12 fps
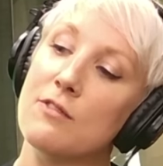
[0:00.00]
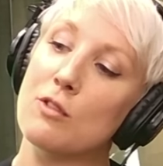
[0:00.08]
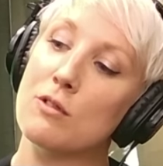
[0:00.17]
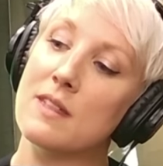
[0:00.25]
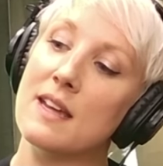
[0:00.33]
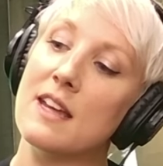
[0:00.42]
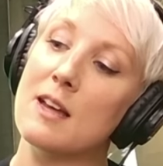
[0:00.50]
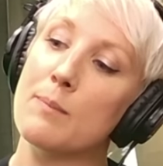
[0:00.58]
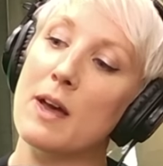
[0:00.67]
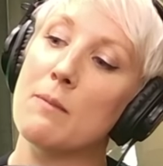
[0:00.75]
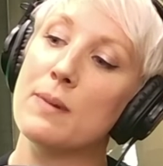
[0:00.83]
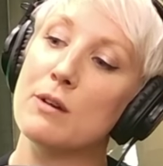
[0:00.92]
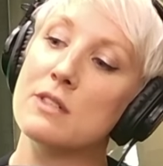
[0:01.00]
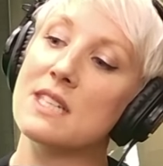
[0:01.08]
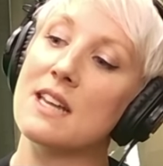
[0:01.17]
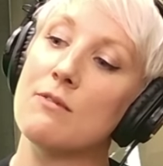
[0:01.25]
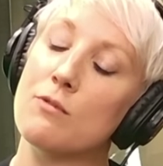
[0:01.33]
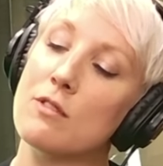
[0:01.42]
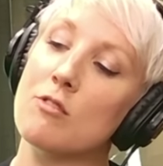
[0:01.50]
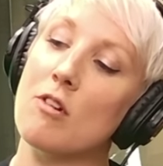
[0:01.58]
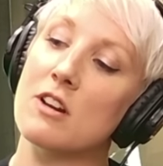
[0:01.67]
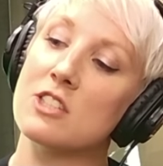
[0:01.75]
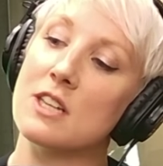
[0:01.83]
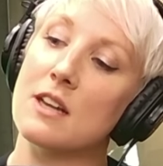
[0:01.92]
if you're thinking about building
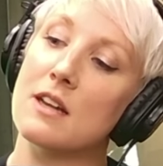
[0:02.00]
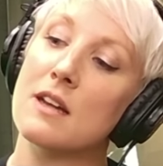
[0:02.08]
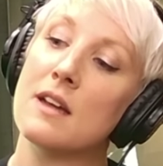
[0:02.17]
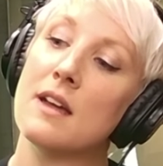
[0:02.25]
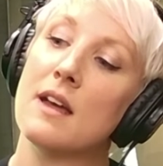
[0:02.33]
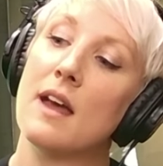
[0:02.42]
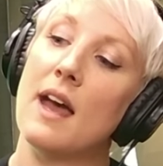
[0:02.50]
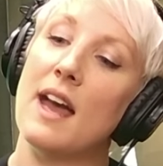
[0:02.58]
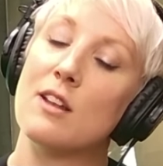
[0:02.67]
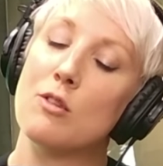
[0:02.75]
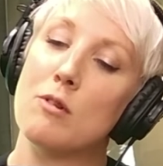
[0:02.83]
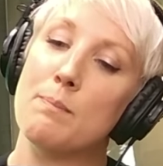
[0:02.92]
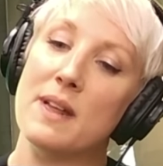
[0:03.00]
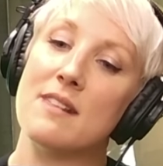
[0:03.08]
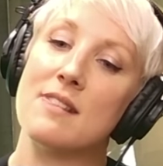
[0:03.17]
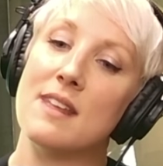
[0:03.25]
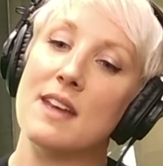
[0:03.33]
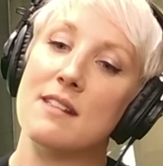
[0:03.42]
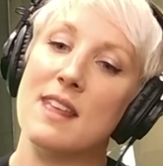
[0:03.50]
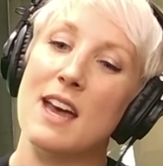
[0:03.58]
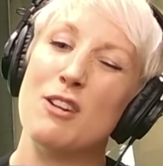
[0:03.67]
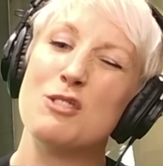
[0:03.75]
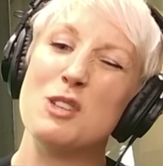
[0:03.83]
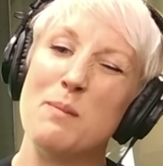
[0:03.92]
infrastructure and you're a business,
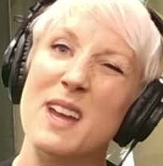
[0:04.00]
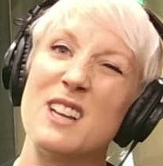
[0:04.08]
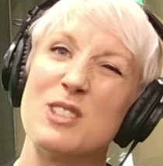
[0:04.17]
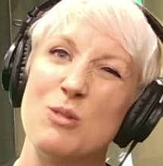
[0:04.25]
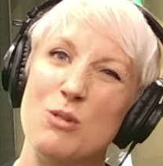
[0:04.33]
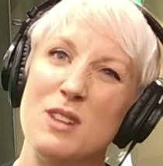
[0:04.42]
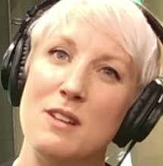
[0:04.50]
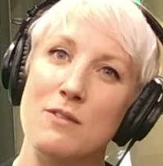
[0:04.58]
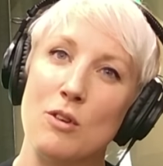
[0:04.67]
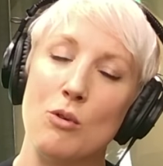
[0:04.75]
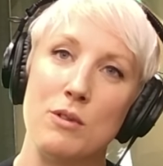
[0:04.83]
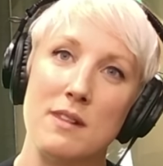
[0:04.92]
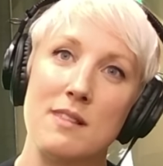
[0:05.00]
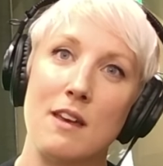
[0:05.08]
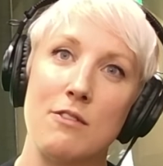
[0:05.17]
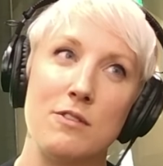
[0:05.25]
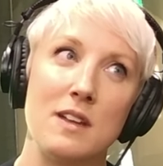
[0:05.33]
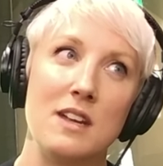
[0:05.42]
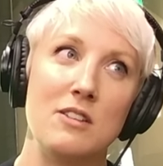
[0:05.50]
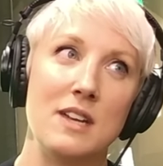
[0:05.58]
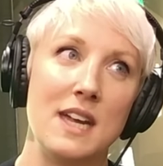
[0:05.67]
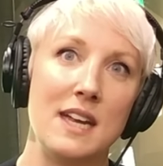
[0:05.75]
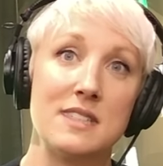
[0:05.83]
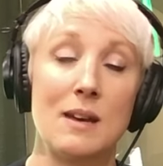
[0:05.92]
how do you make sure that you've got all the stuff that you
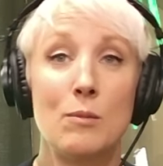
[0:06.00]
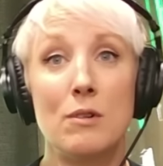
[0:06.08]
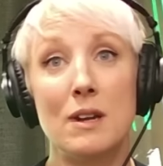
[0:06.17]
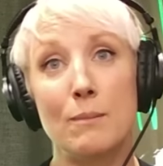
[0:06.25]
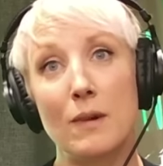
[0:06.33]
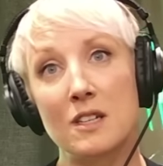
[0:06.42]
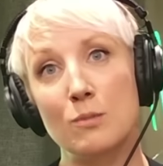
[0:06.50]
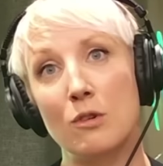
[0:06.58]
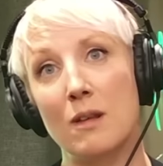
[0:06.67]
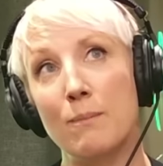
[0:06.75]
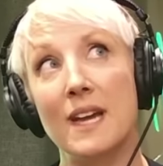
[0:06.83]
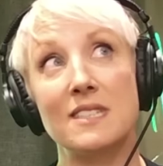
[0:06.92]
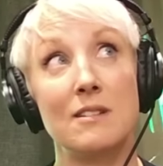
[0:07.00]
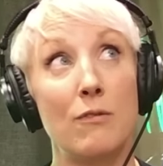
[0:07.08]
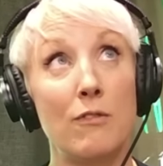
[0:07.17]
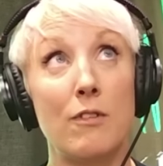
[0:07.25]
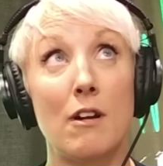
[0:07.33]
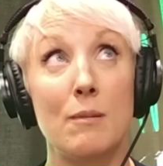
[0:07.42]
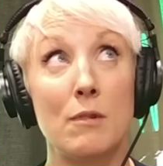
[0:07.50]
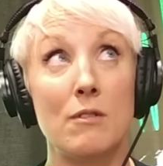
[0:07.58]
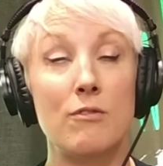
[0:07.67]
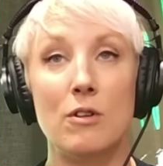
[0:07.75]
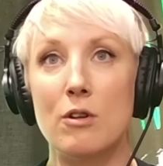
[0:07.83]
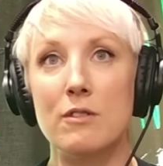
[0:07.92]
need? And we're in a much more competitive
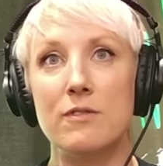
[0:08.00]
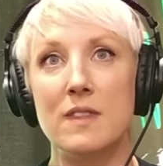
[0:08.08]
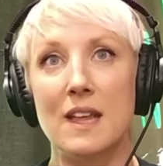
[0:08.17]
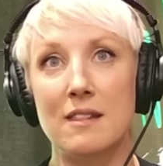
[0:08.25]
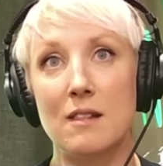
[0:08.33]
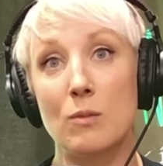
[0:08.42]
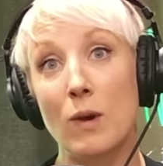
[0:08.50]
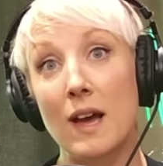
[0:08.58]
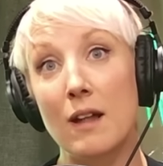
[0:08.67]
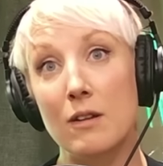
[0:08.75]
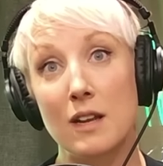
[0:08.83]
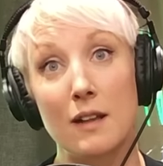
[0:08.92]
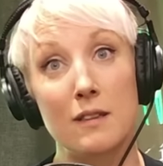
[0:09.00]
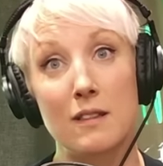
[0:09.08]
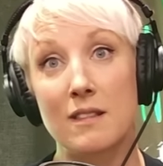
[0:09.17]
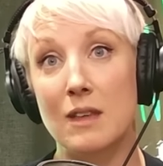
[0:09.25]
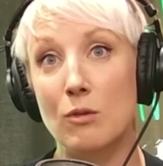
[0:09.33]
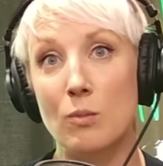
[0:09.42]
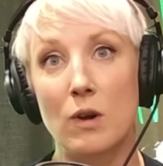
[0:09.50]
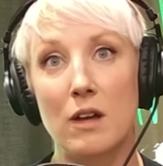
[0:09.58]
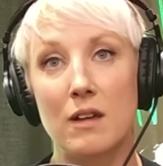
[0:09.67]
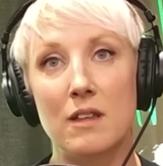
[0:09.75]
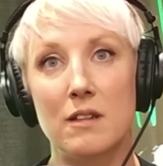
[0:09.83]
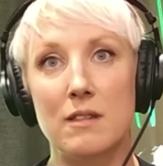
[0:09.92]
environment for a lot of this as well. The skilled
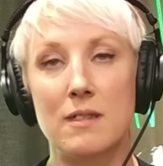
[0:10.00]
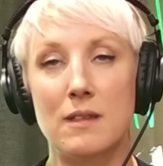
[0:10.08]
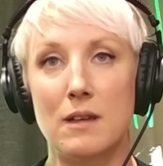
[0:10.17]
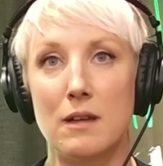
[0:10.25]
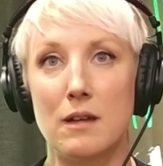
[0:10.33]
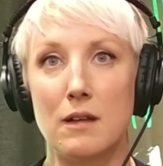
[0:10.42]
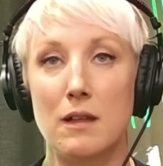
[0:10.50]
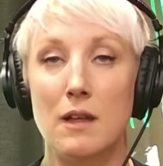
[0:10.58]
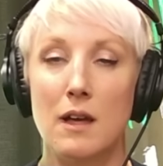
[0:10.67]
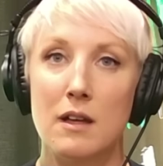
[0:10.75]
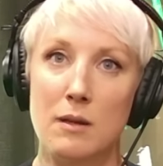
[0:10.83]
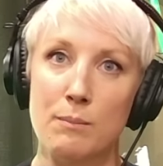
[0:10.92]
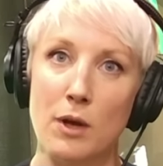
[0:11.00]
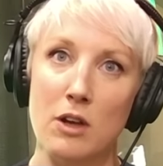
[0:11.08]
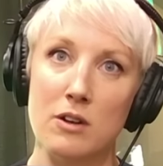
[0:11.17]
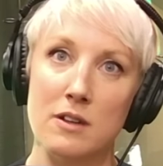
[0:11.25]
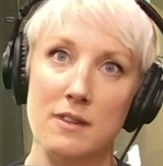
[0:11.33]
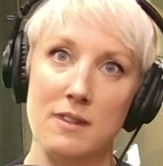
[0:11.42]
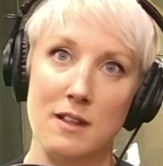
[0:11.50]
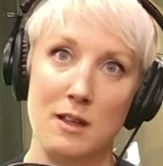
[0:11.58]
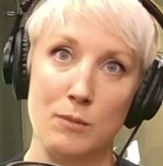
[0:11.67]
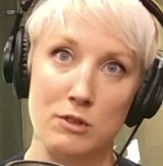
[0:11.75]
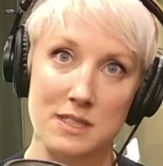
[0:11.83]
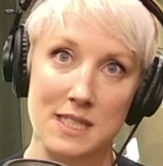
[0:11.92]
workers, the components, the
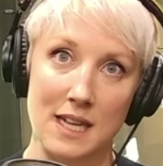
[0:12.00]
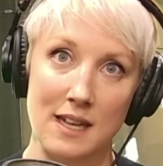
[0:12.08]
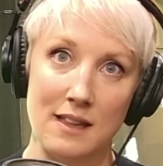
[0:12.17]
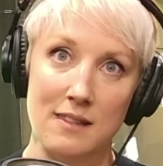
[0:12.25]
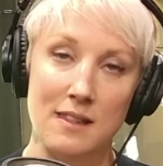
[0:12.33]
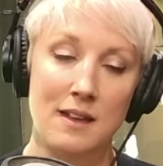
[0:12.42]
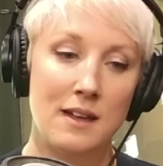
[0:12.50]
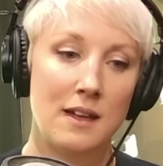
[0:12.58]
commodities.